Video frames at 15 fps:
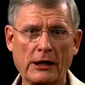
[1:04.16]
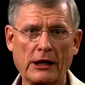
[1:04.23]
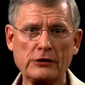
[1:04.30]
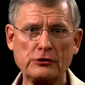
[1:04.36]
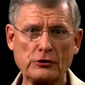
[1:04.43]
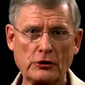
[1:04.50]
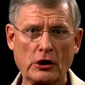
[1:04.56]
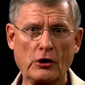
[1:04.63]
man
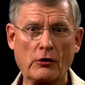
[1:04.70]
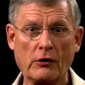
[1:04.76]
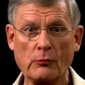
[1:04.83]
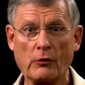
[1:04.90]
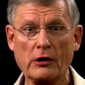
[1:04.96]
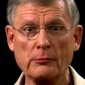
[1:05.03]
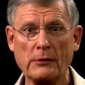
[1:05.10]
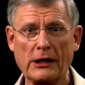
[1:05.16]
you know
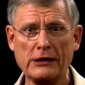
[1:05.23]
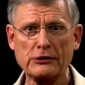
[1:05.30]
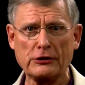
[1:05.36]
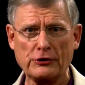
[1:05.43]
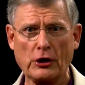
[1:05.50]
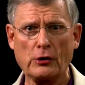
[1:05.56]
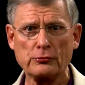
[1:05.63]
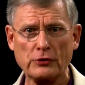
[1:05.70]
and one man you
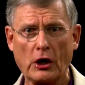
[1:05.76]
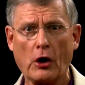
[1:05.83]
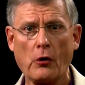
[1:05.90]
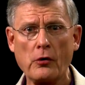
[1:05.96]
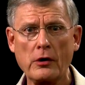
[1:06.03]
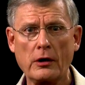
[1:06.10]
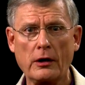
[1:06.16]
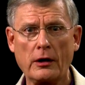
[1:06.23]
don't
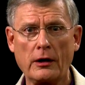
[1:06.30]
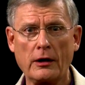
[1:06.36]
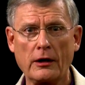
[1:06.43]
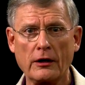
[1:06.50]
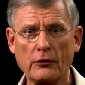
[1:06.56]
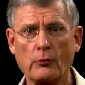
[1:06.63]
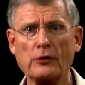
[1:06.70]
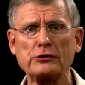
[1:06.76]
know,
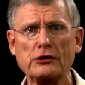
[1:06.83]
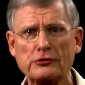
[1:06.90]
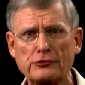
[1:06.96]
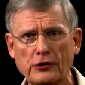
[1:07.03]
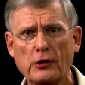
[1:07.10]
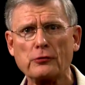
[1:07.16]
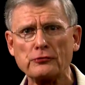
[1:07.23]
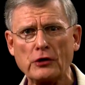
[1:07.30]
the one you
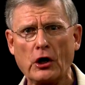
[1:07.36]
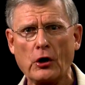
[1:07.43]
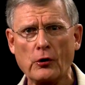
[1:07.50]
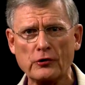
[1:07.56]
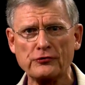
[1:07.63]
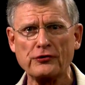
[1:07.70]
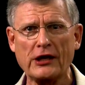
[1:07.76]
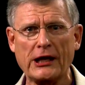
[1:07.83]
don't know
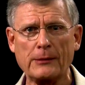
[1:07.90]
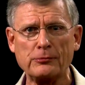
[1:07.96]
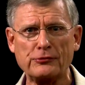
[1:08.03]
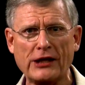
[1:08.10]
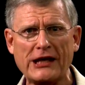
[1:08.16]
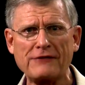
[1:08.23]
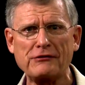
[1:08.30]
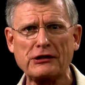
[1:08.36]
is named
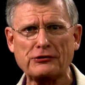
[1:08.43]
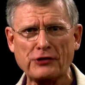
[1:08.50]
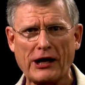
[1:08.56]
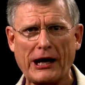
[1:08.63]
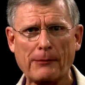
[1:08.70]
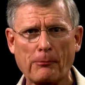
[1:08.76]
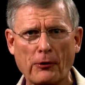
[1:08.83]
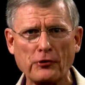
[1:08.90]
Davey
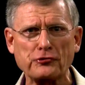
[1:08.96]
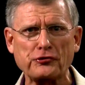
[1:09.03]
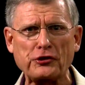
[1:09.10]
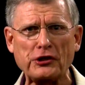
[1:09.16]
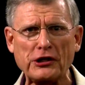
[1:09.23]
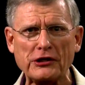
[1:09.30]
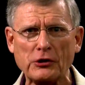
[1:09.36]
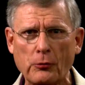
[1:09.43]

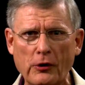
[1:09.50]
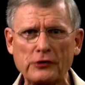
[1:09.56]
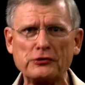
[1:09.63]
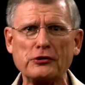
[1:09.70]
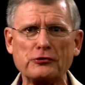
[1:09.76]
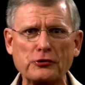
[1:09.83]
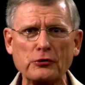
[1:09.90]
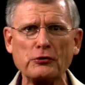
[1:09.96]
Tybersky, and the one
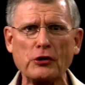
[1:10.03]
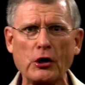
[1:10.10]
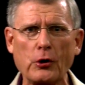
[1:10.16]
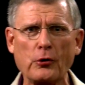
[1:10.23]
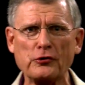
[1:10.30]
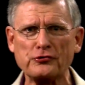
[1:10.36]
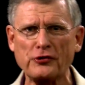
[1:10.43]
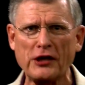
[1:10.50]
you do
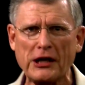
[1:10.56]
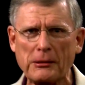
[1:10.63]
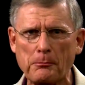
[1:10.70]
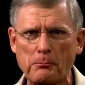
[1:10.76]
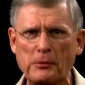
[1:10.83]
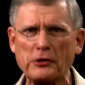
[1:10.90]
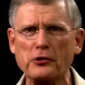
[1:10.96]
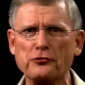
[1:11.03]
know is
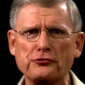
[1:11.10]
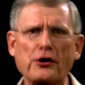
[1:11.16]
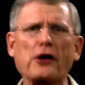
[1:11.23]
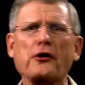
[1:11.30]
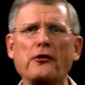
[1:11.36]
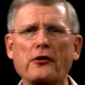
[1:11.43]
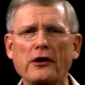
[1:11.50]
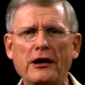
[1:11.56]
named Bill
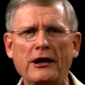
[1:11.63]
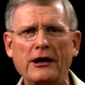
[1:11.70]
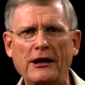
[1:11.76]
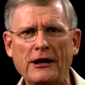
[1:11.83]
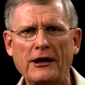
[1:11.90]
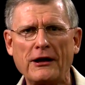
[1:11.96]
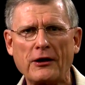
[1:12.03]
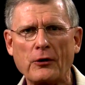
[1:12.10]
Tucker.
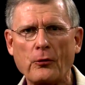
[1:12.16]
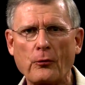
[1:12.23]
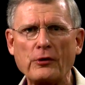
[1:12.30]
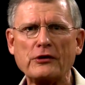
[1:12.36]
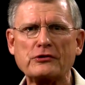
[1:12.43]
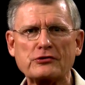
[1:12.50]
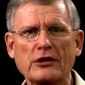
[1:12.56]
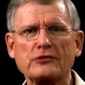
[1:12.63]

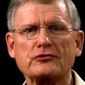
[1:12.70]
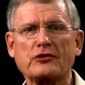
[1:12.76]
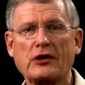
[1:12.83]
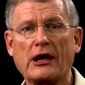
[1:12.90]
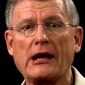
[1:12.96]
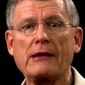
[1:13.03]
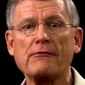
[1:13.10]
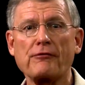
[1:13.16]
We just
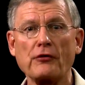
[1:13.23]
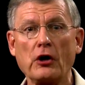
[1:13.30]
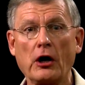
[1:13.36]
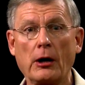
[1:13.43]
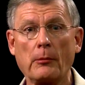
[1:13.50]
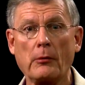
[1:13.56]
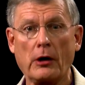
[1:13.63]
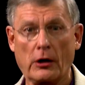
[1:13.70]
came
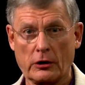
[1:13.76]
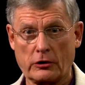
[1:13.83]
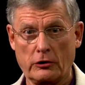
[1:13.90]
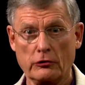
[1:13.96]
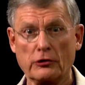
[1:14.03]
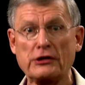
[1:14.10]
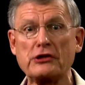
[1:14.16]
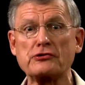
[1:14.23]
from a
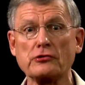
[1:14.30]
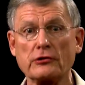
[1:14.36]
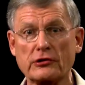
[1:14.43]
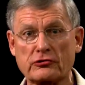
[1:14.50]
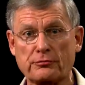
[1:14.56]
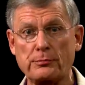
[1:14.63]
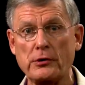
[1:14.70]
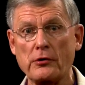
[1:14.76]
collegial
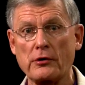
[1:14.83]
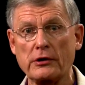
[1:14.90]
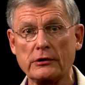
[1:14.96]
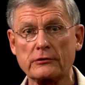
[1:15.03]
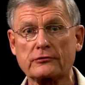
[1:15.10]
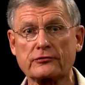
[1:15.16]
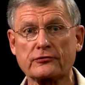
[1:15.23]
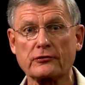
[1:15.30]

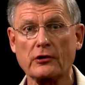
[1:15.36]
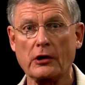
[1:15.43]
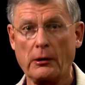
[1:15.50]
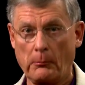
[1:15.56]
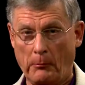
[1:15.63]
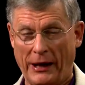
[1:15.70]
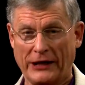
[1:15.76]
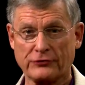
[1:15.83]
experience, a
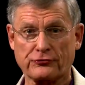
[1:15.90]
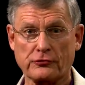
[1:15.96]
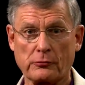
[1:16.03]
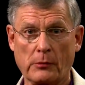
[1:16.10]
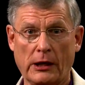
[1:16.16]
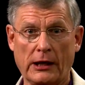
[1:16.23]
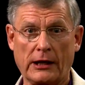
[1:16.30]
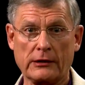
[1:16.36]

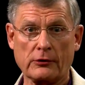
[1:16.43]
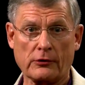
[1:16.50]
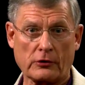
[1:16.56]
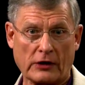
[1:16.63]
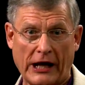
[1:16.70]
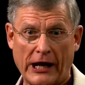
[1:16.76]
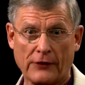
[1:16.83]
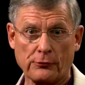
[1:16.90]

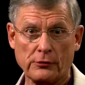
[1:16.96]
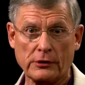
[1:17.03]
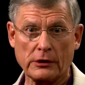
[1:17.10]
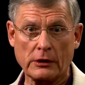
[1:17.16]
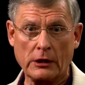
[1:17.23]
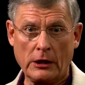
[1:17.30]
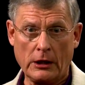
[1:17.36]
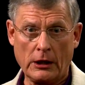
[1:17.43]
mastermind
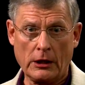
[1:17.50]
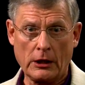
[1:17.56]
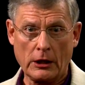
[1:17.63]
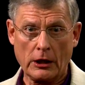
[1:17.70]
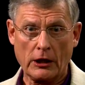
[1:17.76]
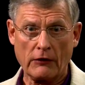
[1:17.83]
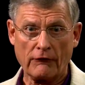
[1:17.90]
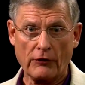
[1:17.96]
gathering
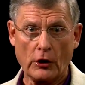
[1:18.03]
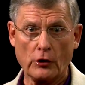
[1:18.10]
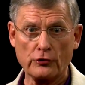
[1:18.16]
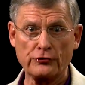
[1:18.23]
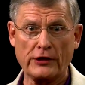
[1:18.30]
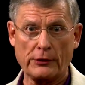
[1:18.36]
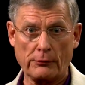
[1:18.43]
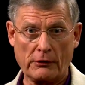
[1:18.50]
of
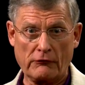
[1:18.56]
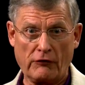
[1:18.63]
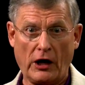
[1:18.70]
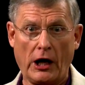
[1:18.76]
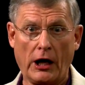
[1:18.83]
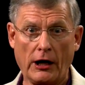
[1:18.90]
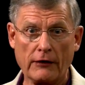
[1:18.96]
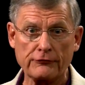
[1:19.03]
those that are
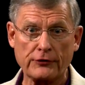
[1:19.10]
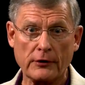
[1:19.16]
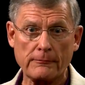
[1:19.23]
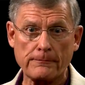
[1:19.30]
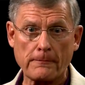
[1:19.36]
involved